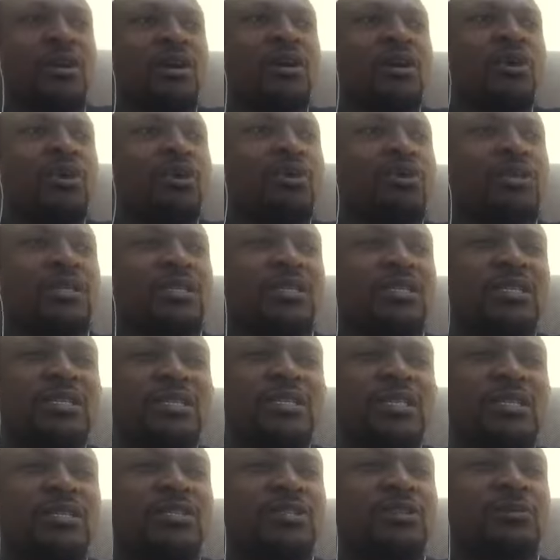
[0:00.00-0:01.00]
Or this is
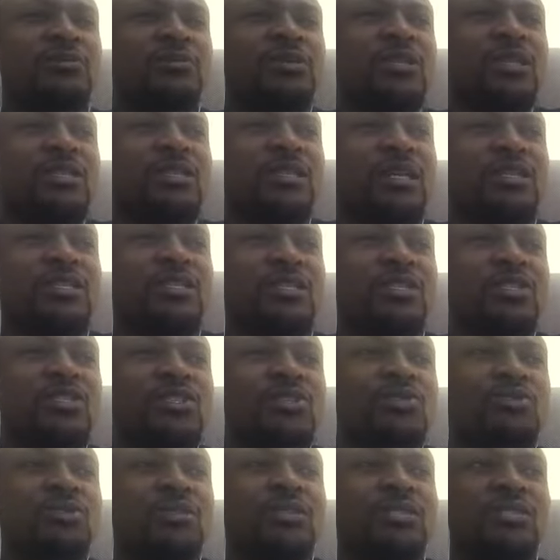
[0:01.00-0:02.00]
a subject that is
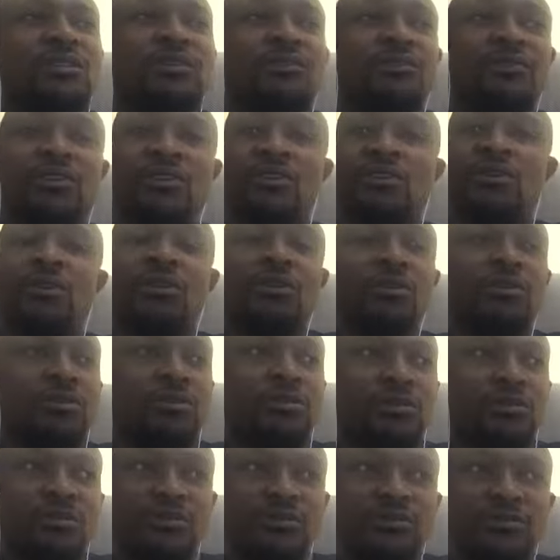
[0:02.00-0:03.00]
too difficult
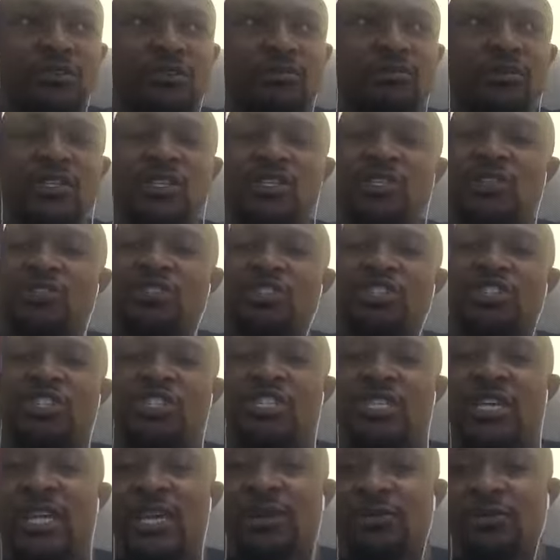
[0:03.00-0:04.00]
for me to
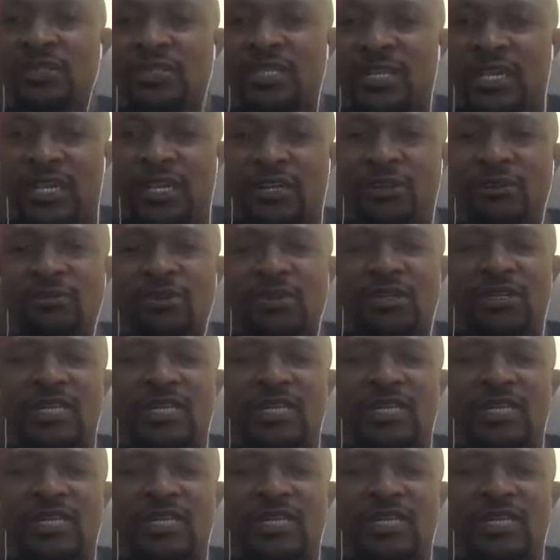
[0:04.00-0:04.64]
share with anyone.